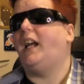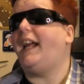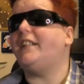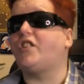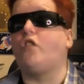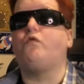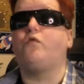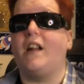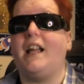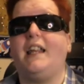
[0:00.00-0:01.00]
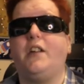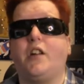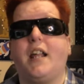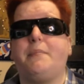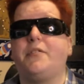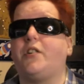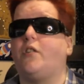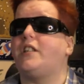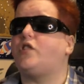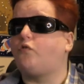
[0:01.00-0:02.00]
It's a really good
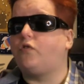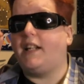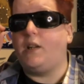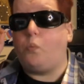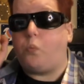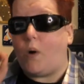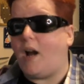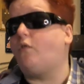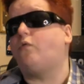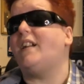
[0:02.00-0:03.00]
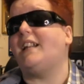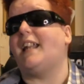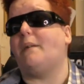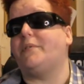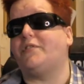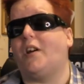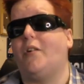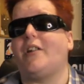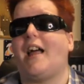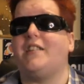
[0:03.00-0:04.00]
episode. It's a really well-written
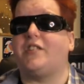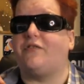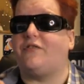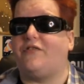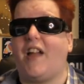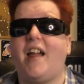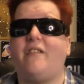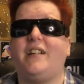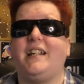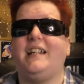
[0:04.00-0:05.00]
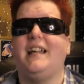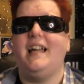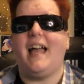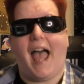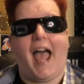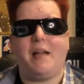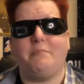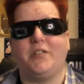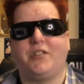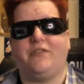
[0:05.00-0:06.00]
episode, and it's a very
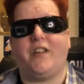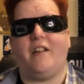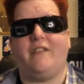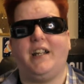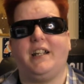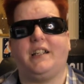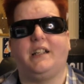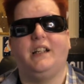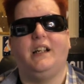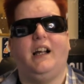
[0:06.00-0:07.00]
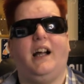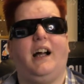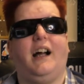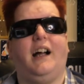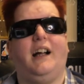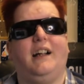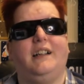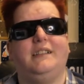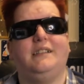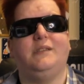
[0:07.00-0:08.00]
atmospheric,
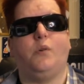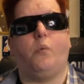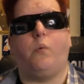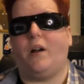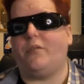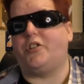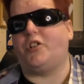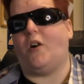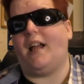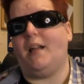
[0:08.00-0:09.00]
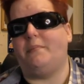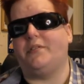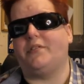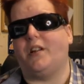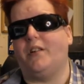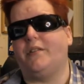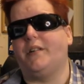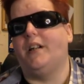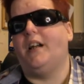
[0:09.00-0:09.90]
well-shot episode.